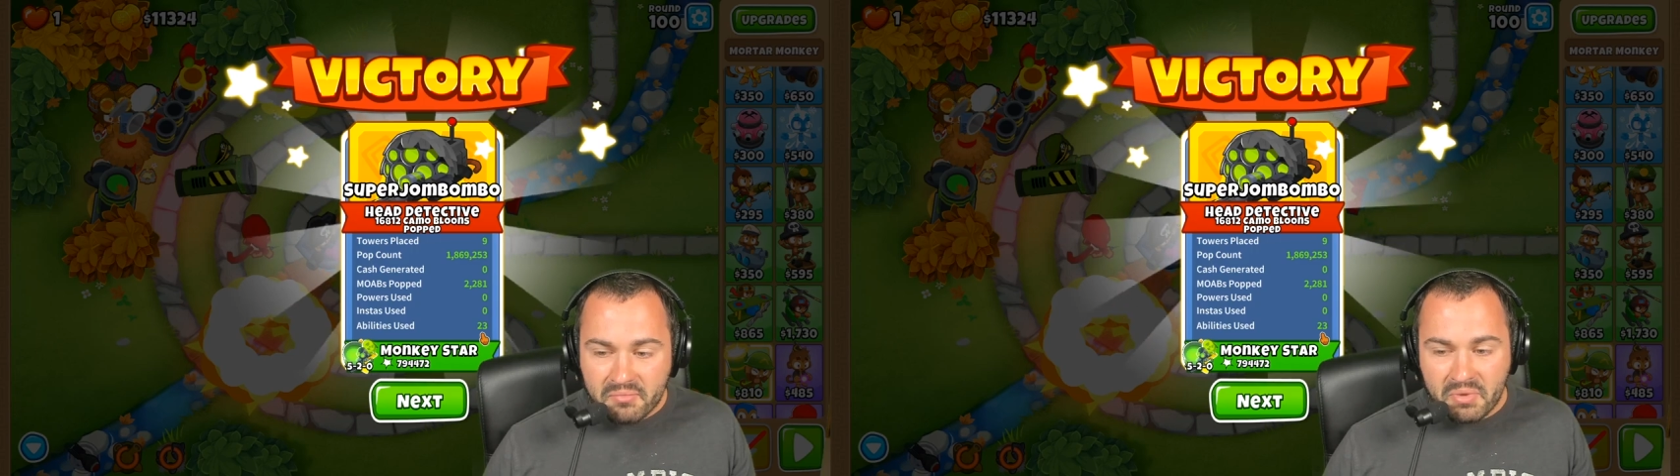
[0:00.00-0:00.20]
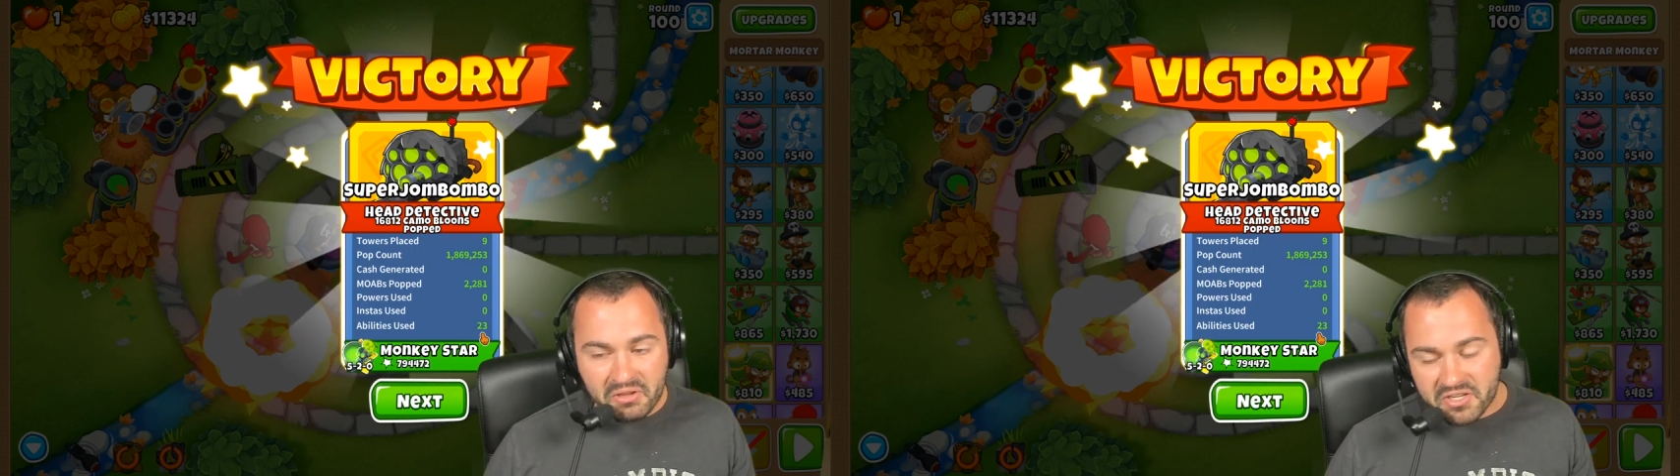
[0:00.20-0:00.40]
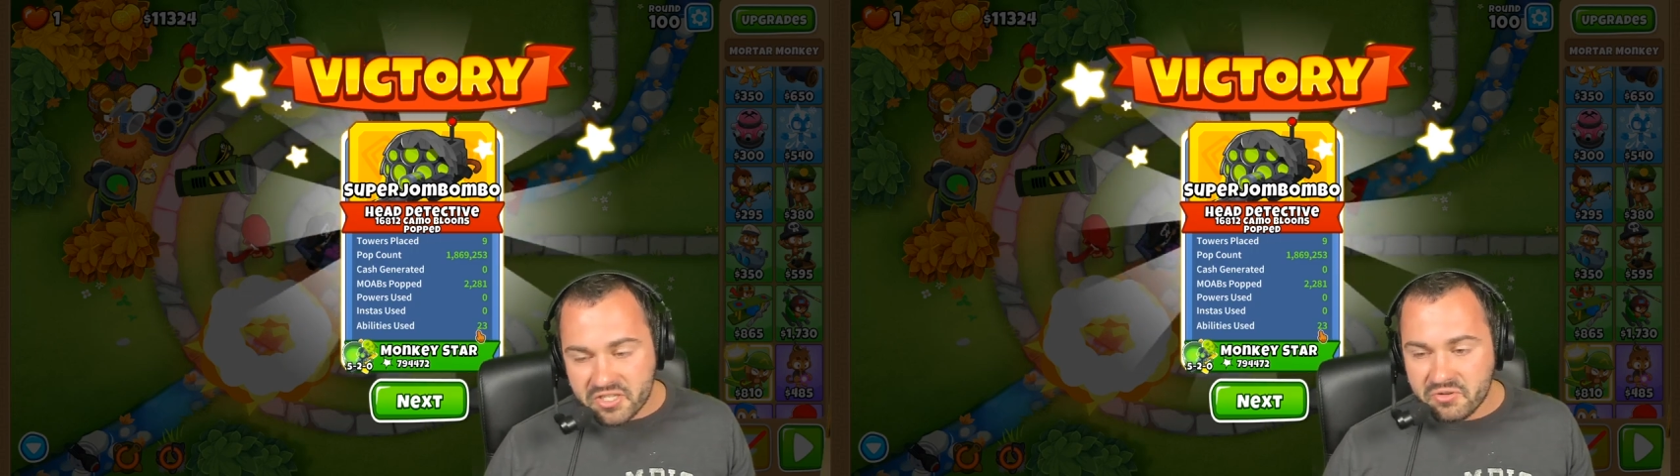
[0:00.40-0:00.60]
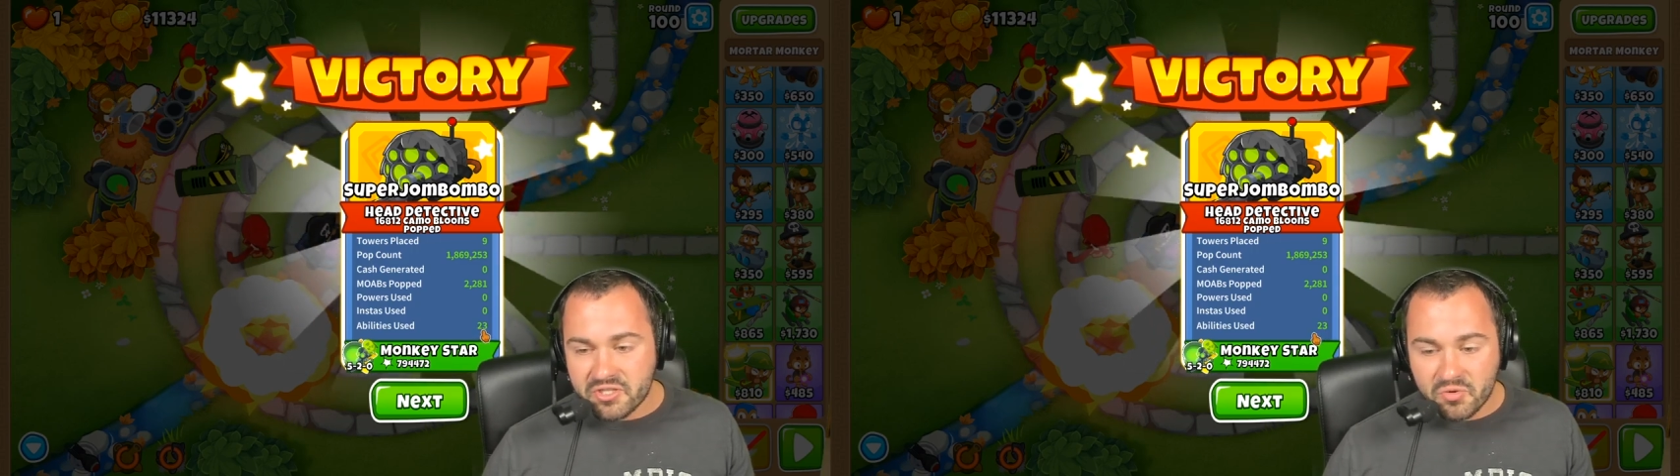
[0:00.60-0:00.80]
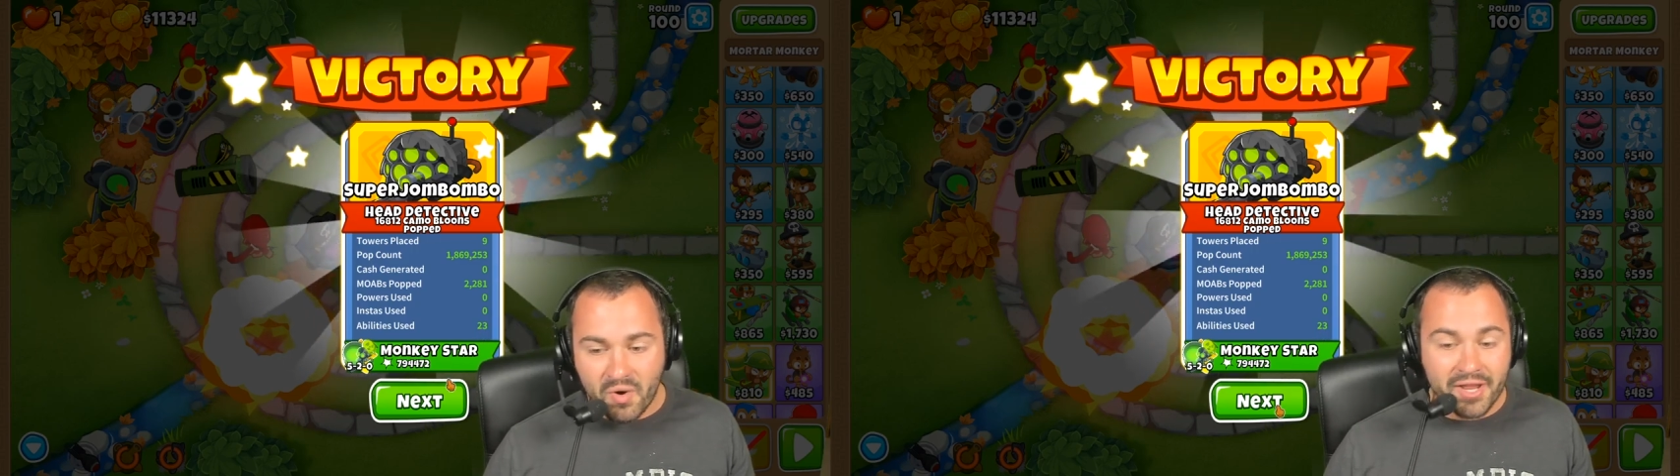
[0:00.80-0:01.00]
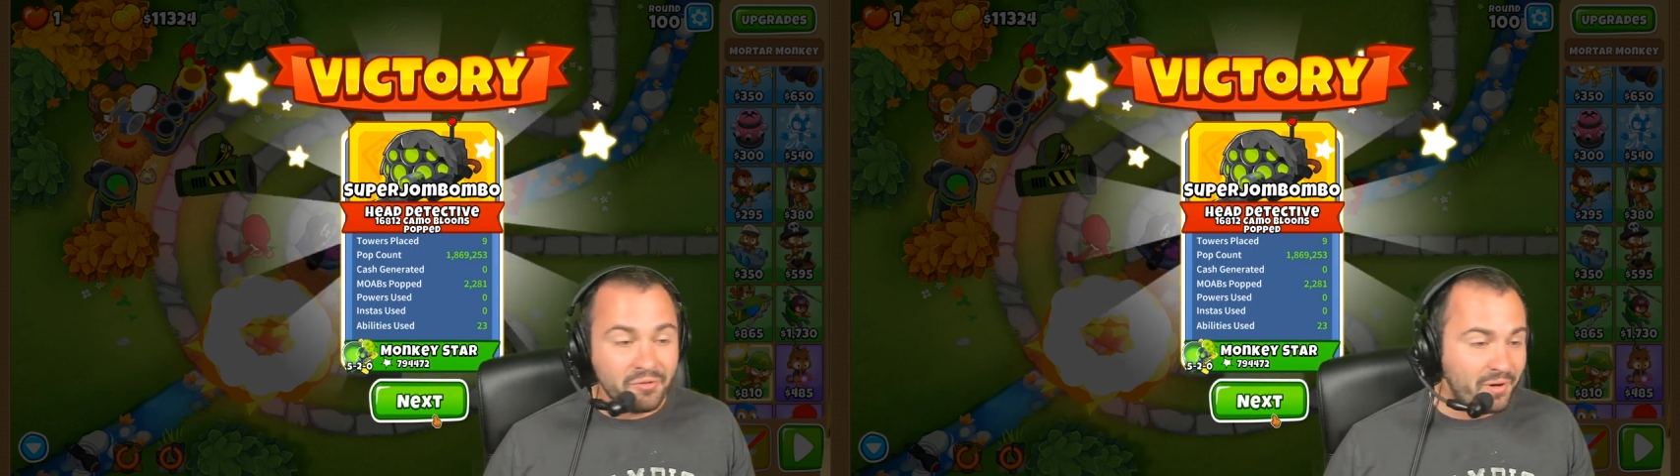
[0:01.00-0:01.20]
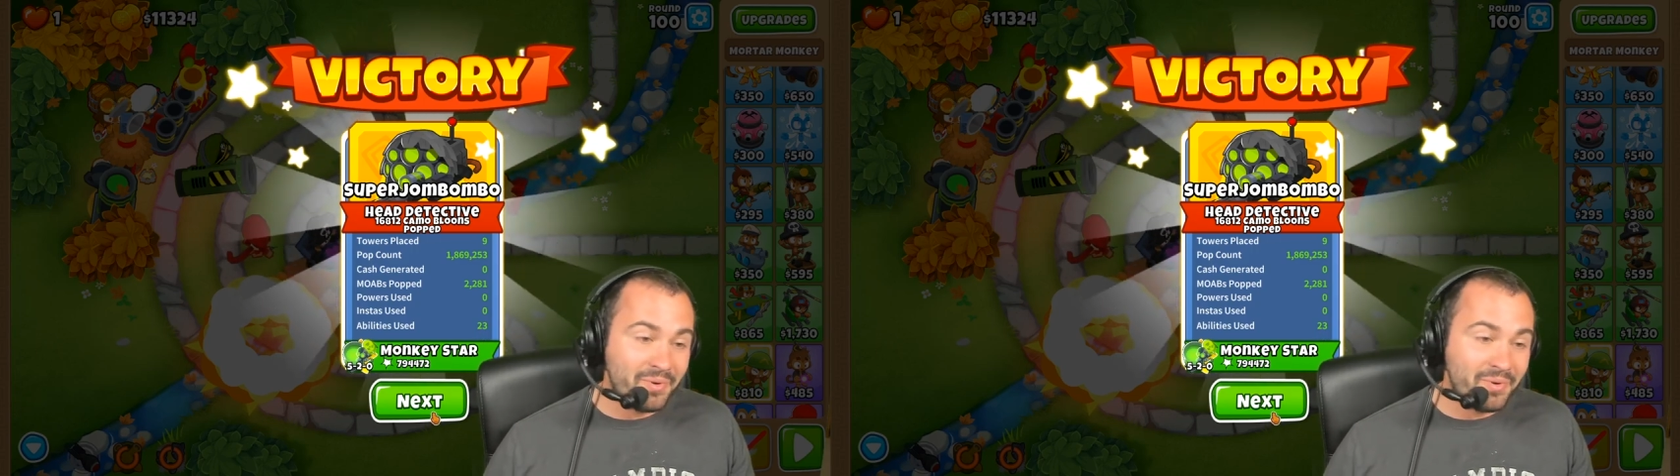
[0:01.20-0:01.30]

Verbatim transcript: Abilities used. 23.